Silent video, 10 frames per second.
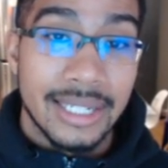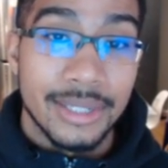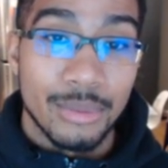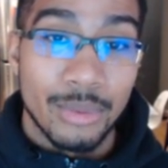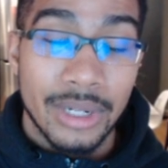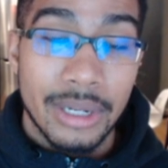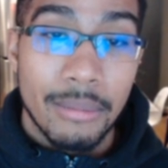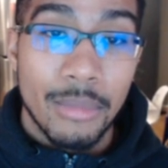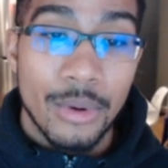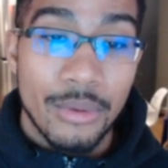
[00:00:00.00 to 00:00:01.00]
is we're
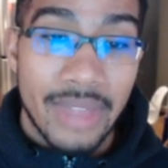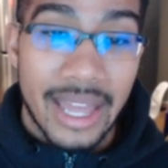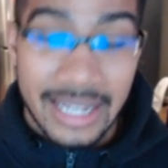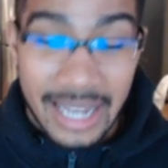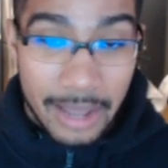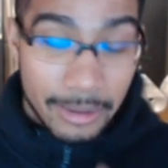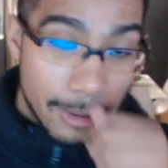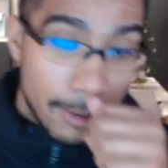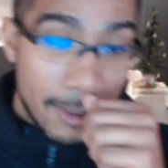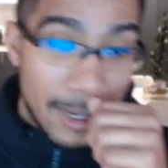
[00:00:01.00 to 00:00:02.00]
gonna move that
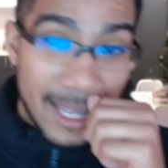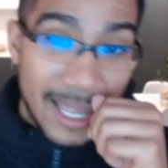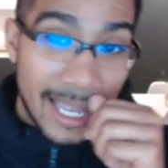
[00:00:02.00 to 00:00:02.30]
download